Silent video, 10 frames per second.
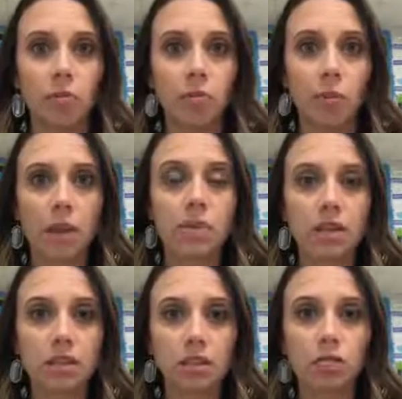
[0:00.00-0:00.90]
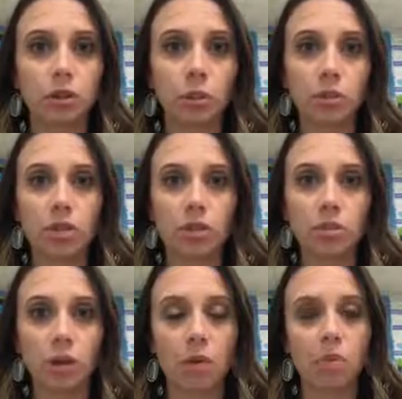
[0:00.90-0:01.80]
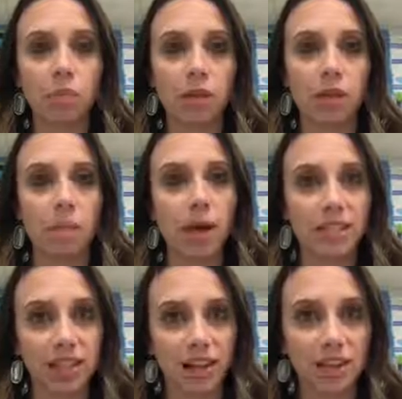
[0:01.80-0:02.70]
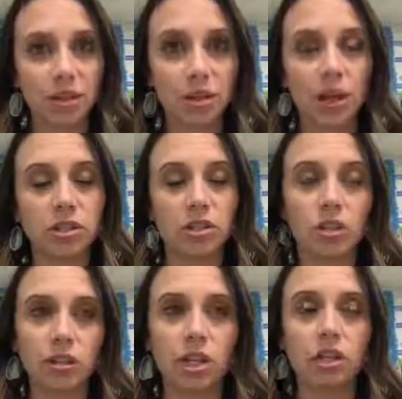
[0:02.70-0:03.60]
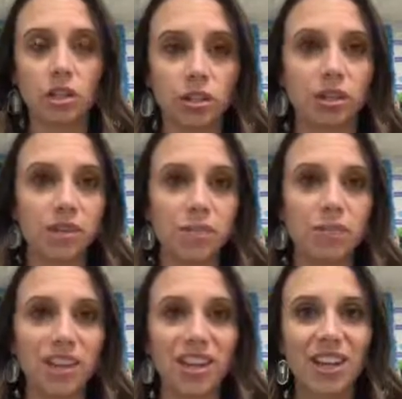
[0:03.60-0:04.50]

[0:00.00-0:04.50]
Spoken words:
My biggest influence is probably my dad, who has a degree in journalism.